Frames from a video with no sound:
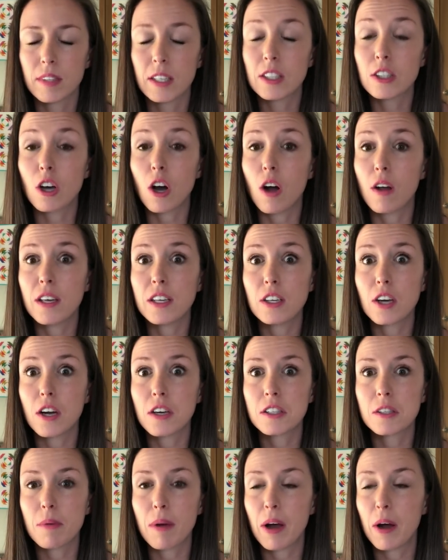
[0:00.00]
That's all he
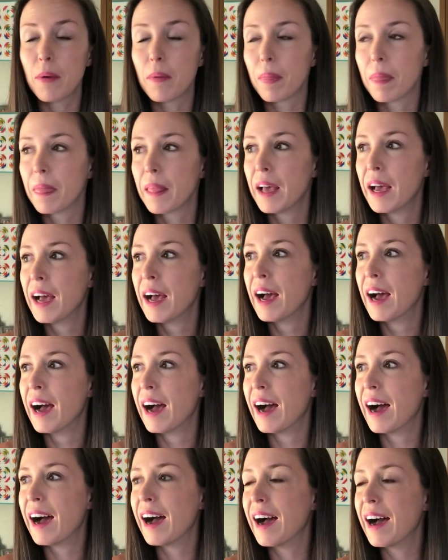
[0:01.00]
talks
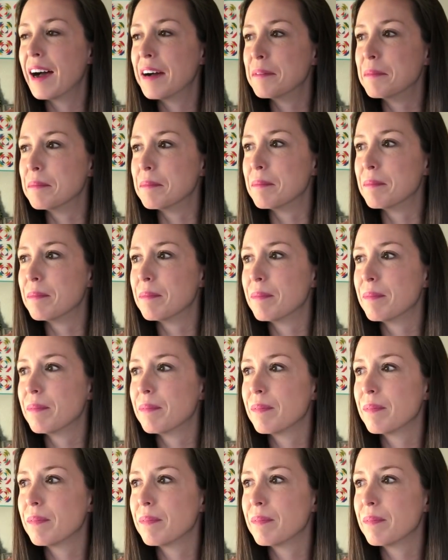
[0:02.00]
about. Um,